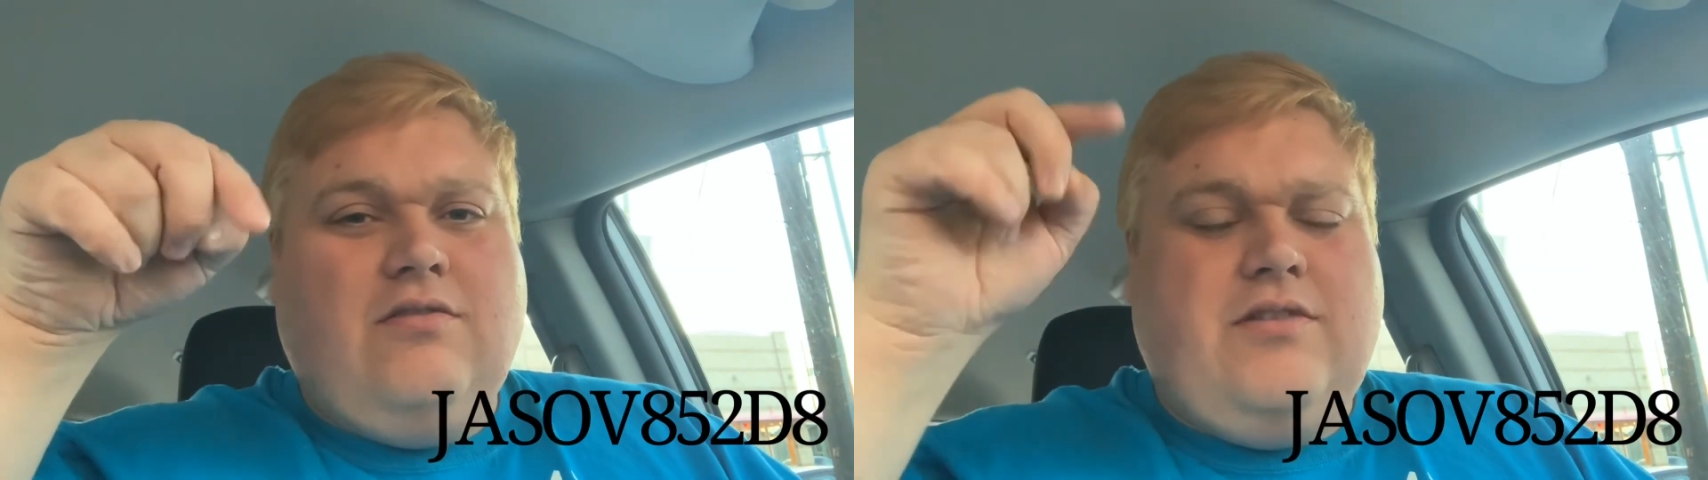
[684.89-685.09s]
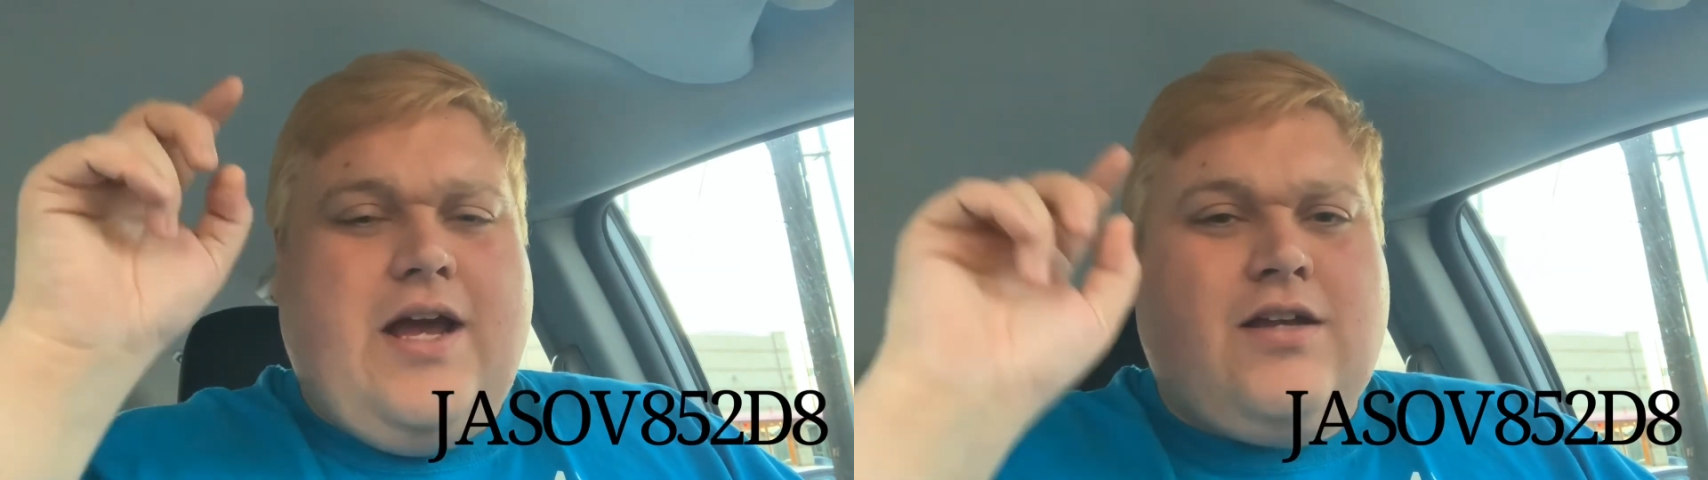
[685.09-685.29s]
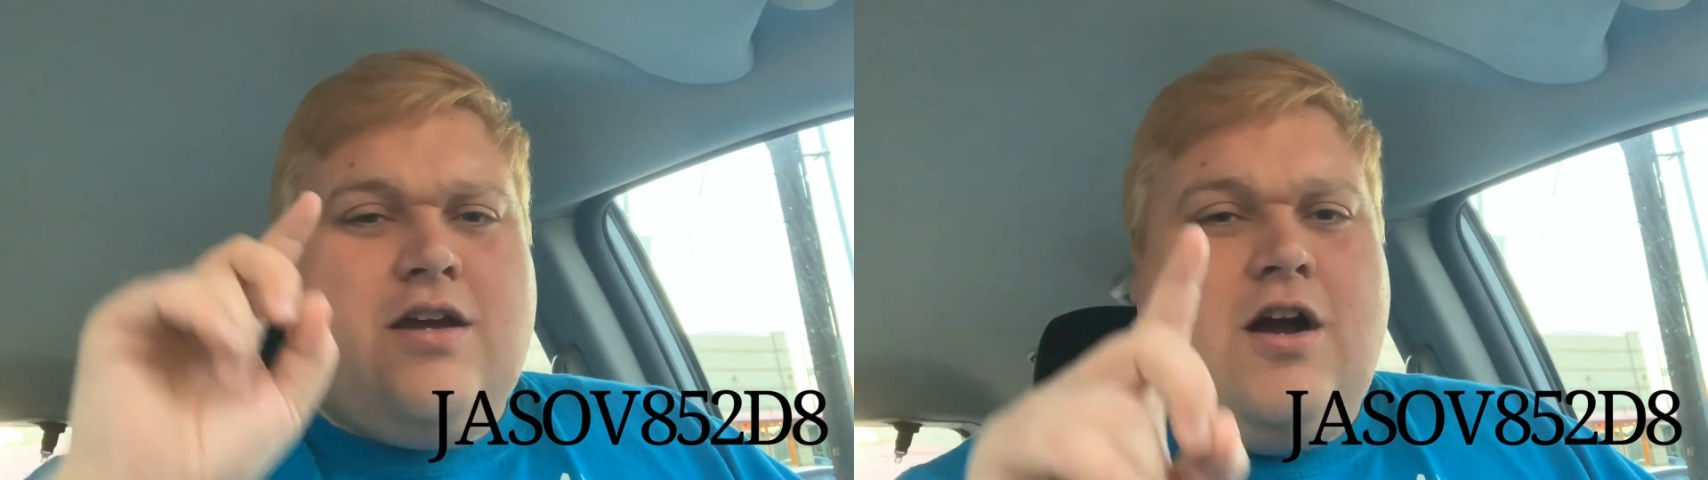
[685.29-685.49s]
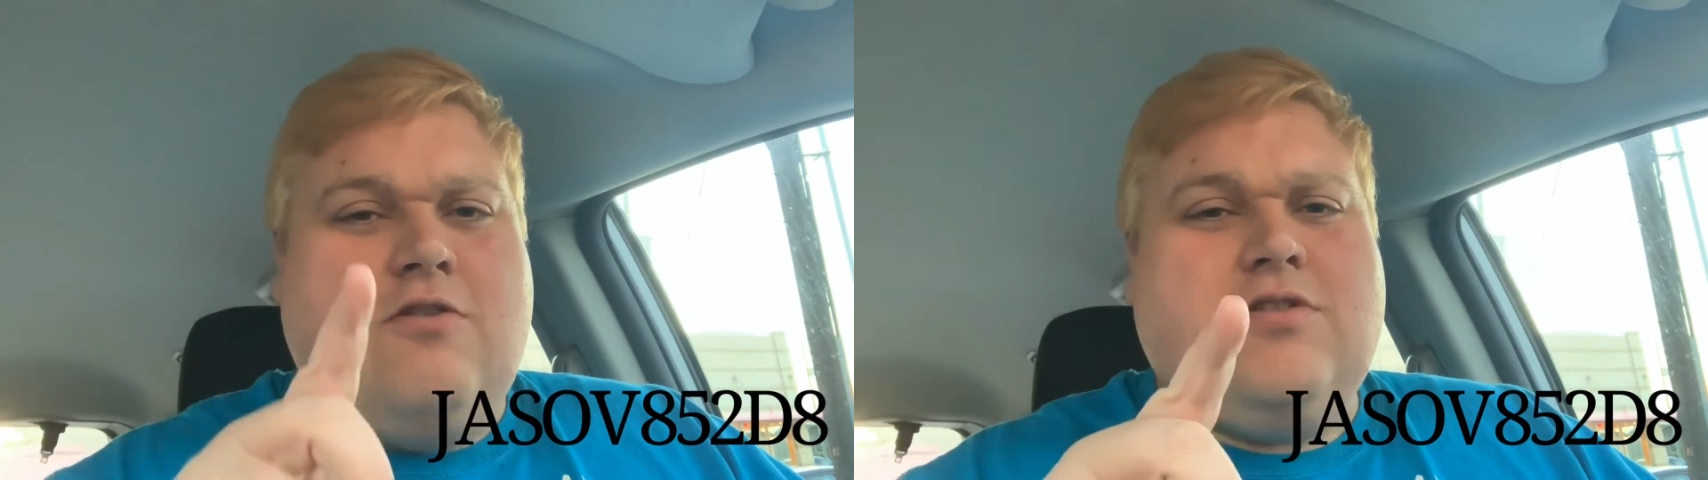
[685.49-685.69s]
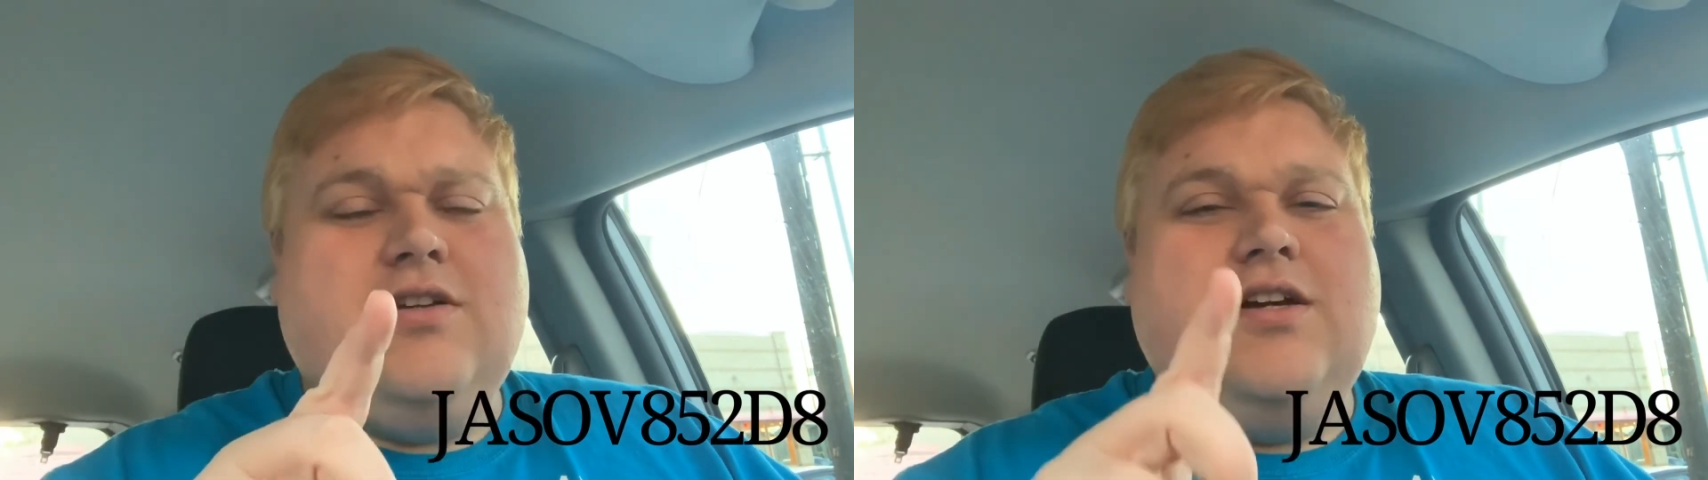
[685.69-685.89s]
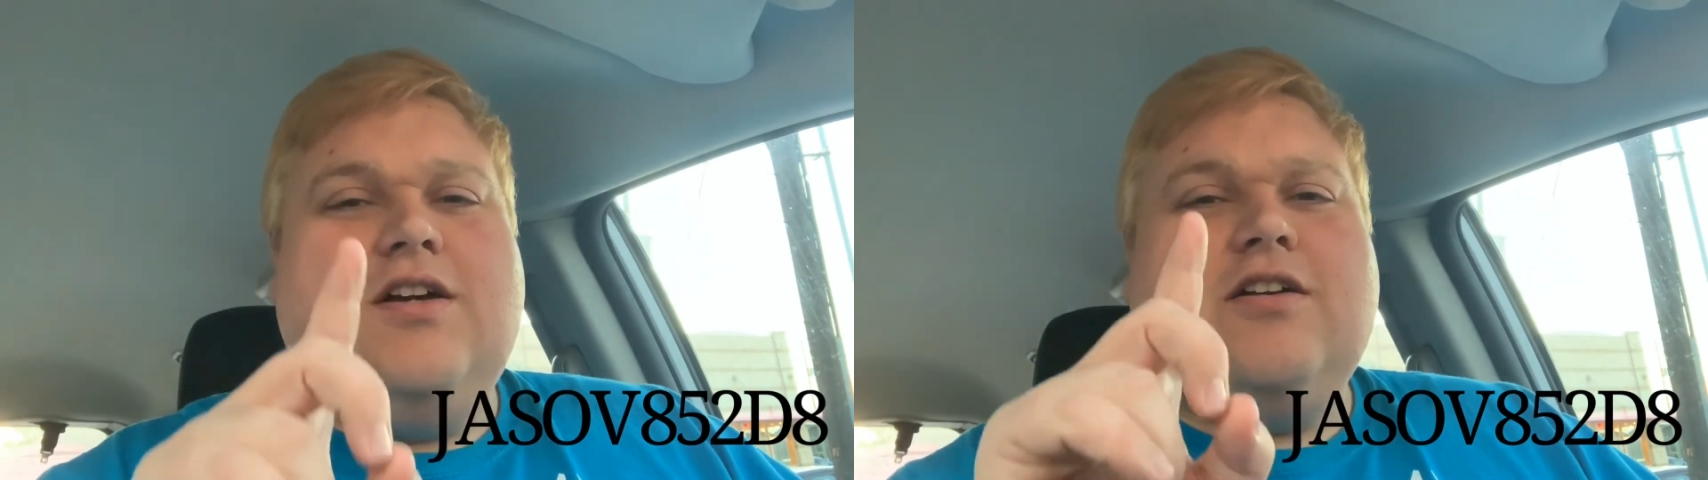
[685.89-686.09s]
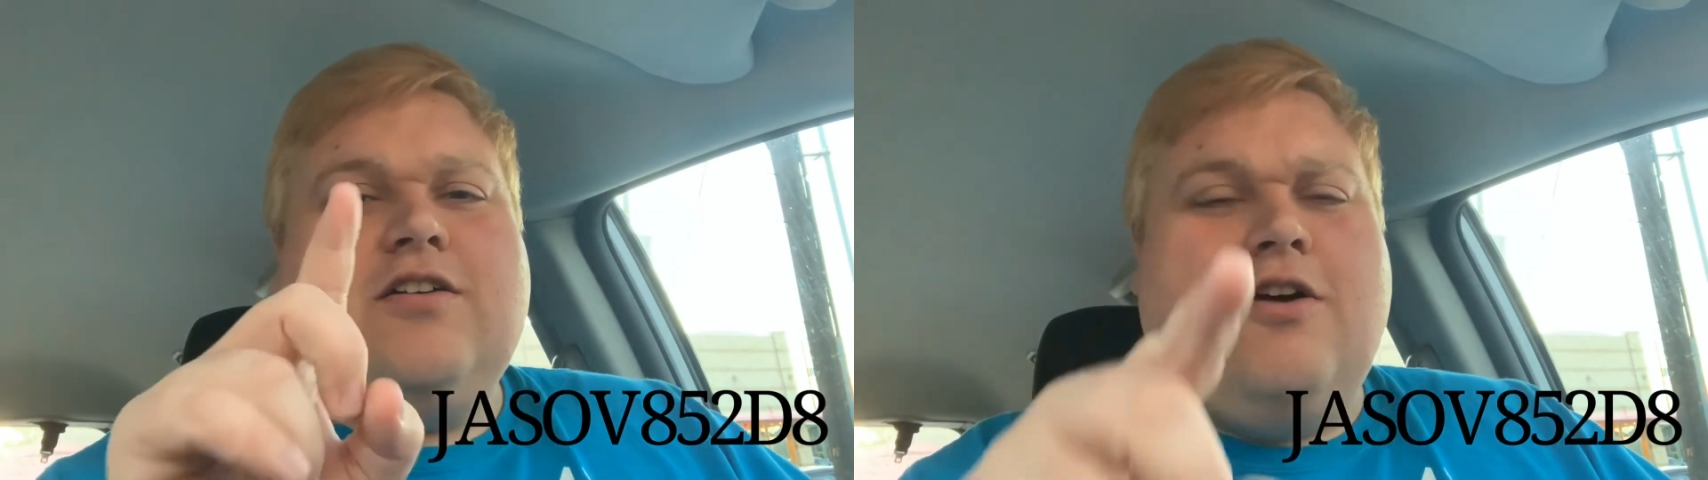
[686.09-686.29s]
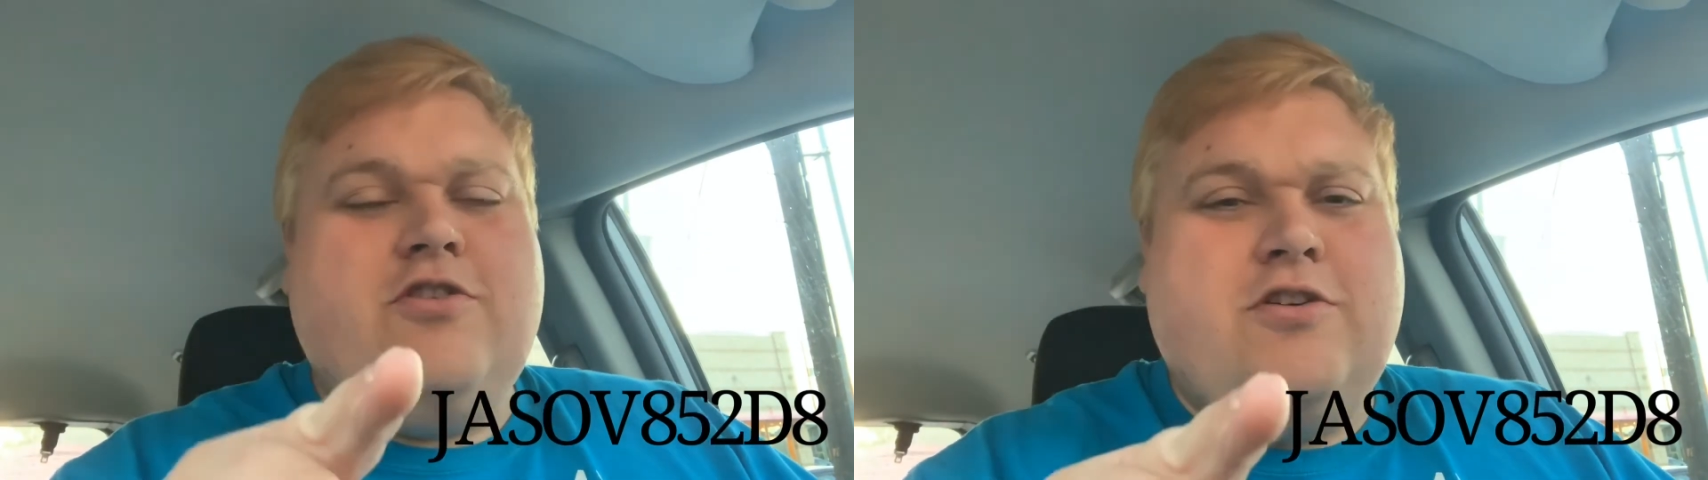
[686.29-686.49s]
That code,
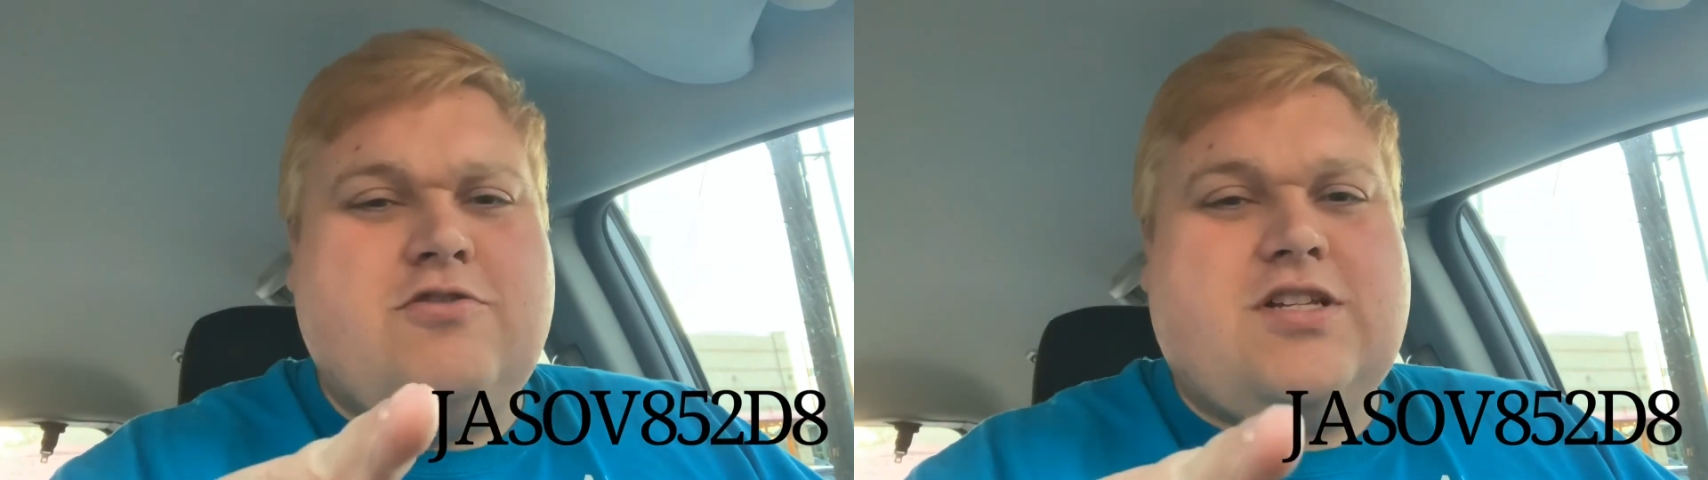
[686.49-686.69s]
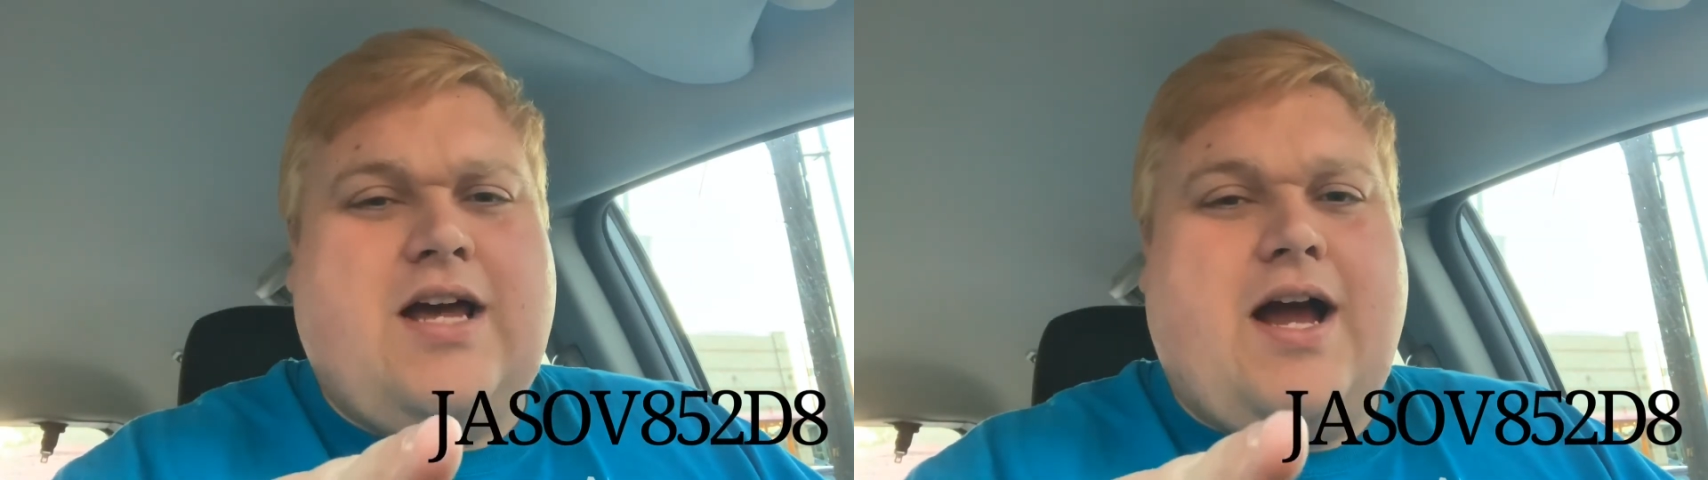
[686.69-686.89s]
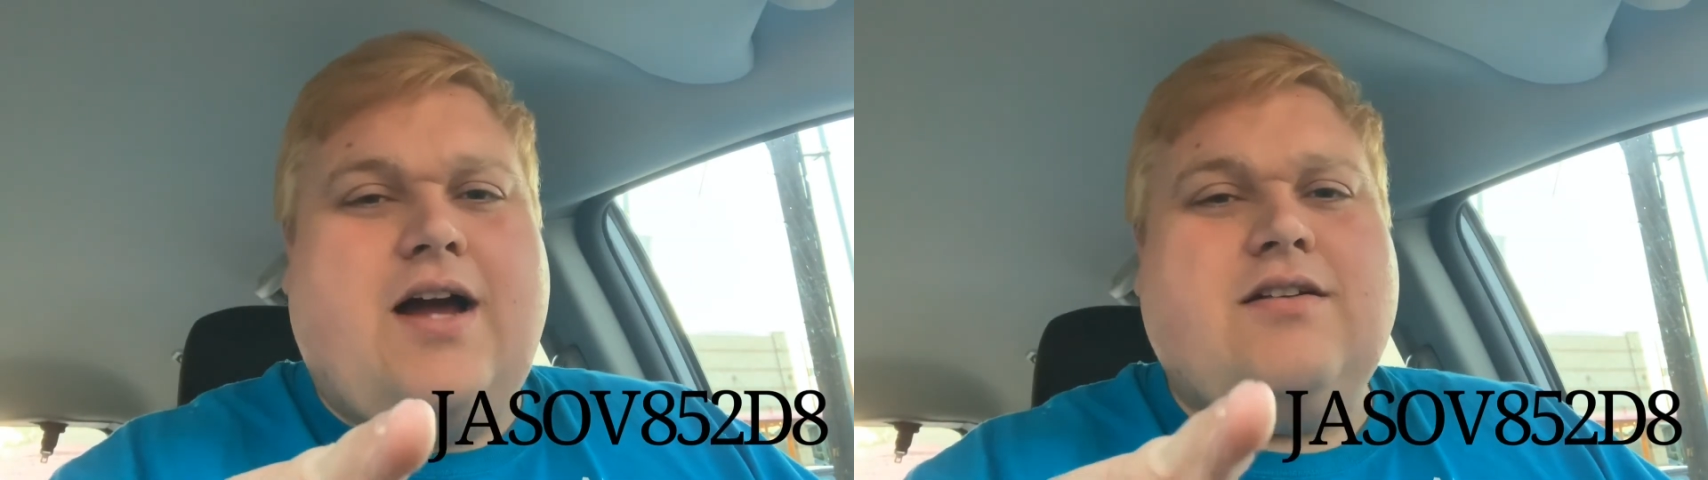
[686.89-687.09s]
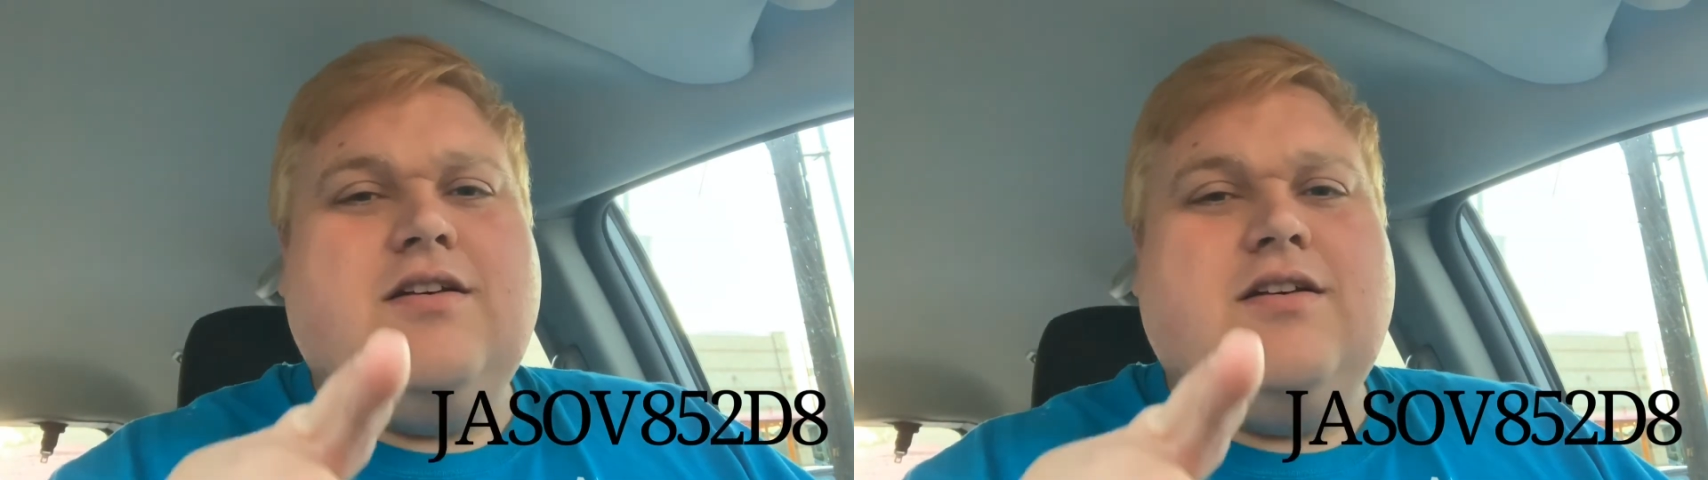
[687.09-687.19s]
go use that